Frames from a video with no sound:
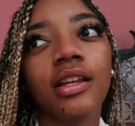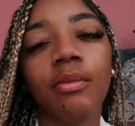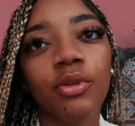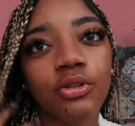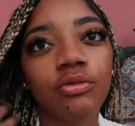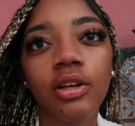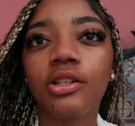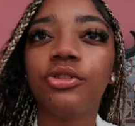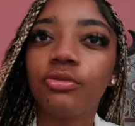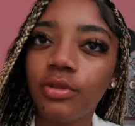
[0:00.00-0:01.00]
and then I'm also
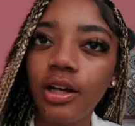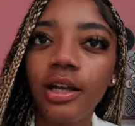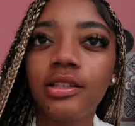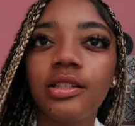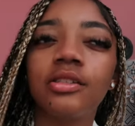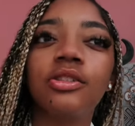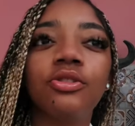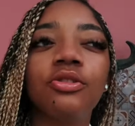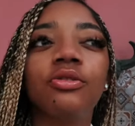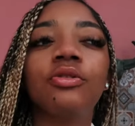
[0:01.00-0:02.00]
gonna shoot content to
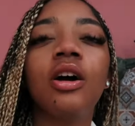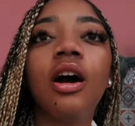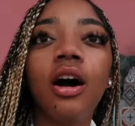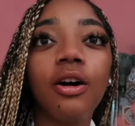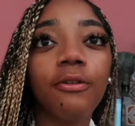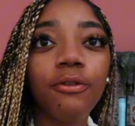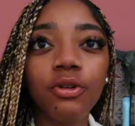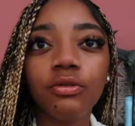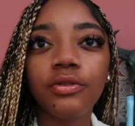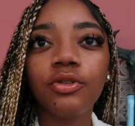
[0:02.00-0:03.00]
do a
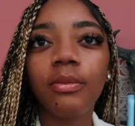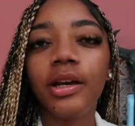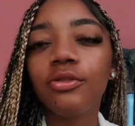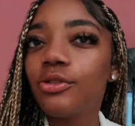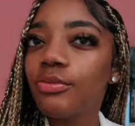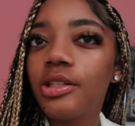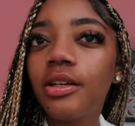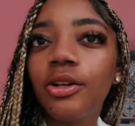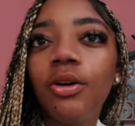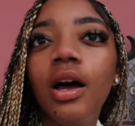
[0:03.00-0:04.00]
full review on my YouTube
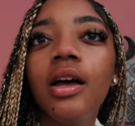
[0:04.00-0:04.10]
channel.